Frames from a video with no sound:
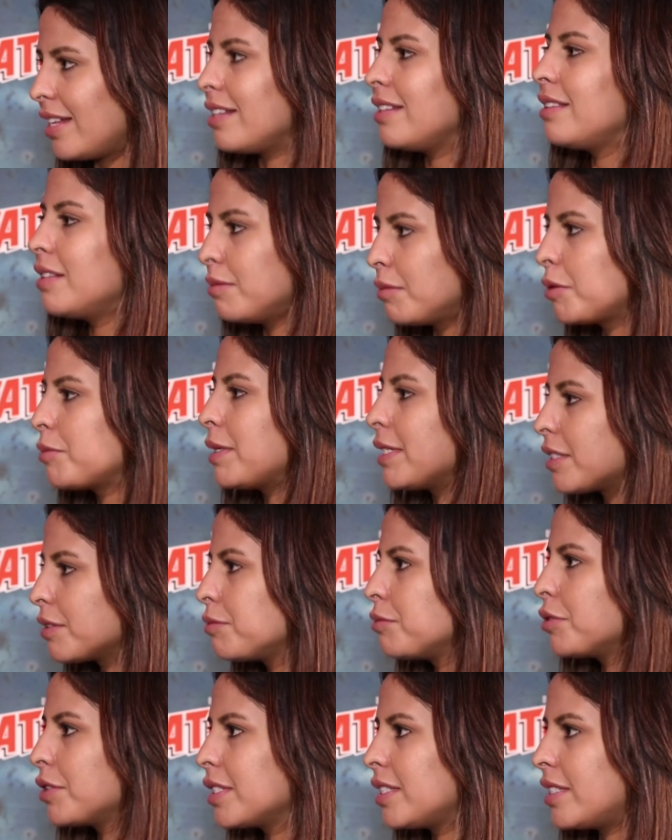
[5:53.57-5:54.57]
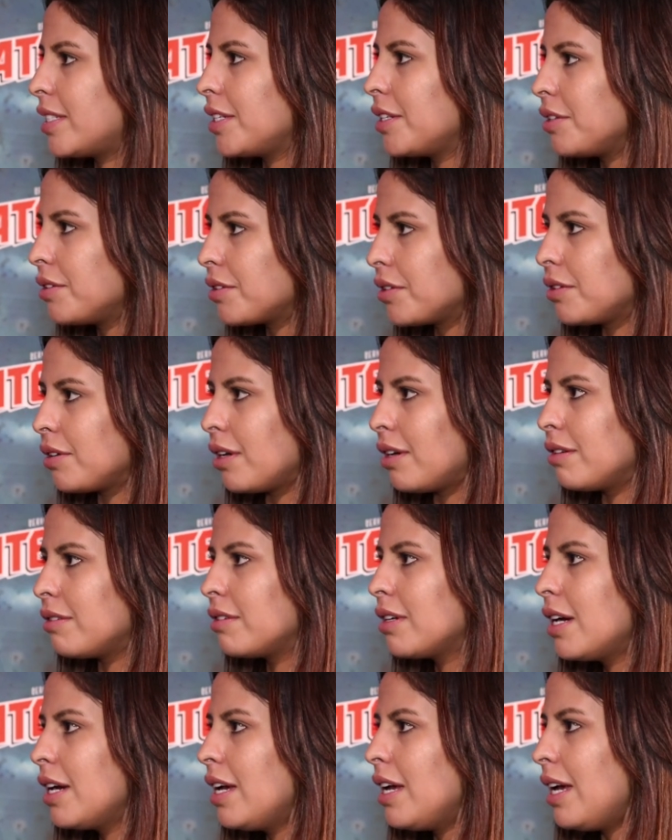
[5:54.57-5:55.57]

it, the momentum will continue to grow,